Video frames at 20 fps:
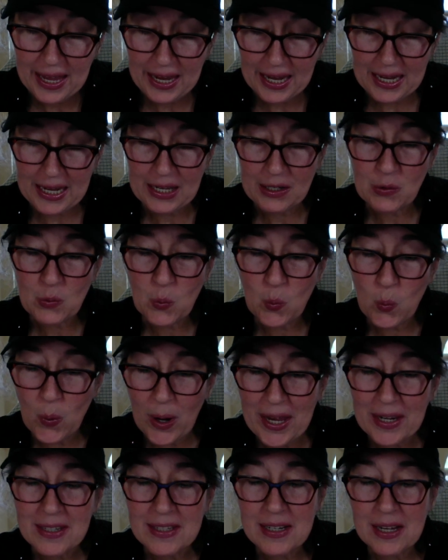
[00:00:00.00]
and
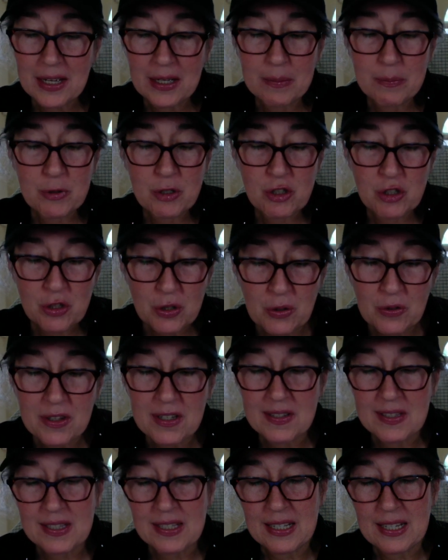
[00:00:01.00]
went up to the
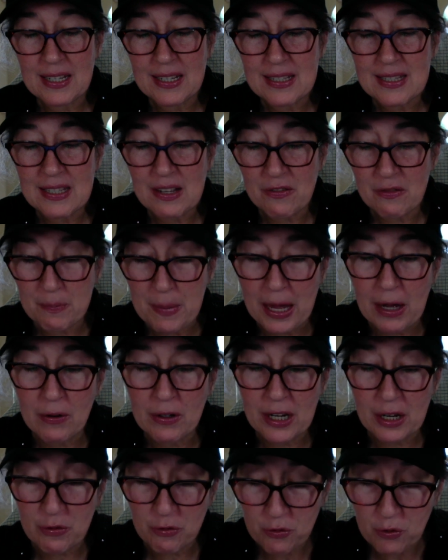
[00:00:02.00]
cities of Mount
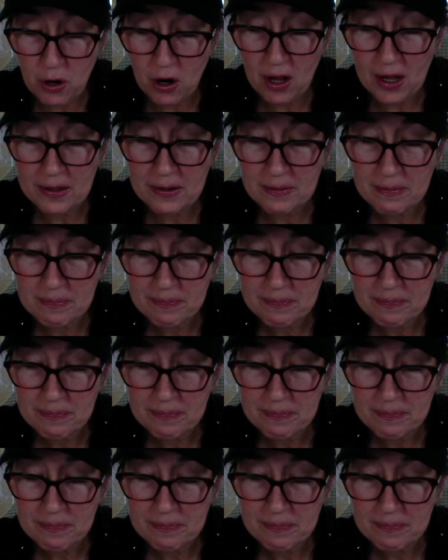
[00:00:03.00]
Ephron.